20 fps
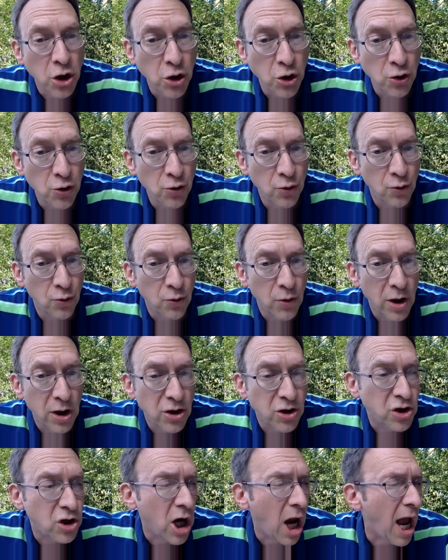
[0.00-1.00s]
You,
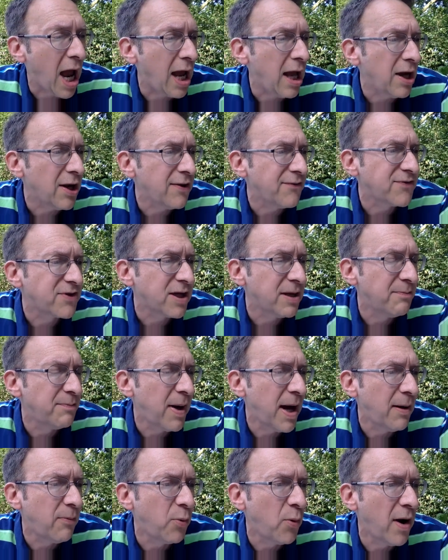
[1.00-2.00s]
child of
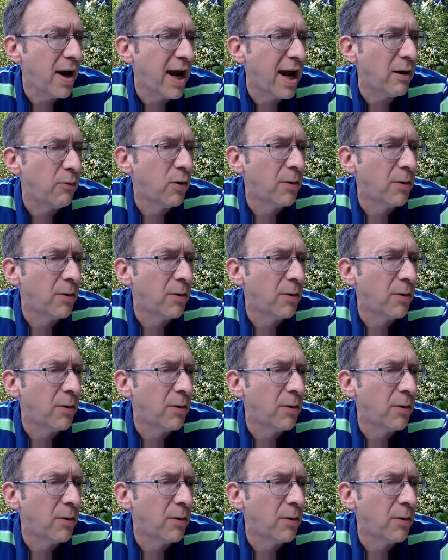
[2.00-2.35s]
Zimbabwe,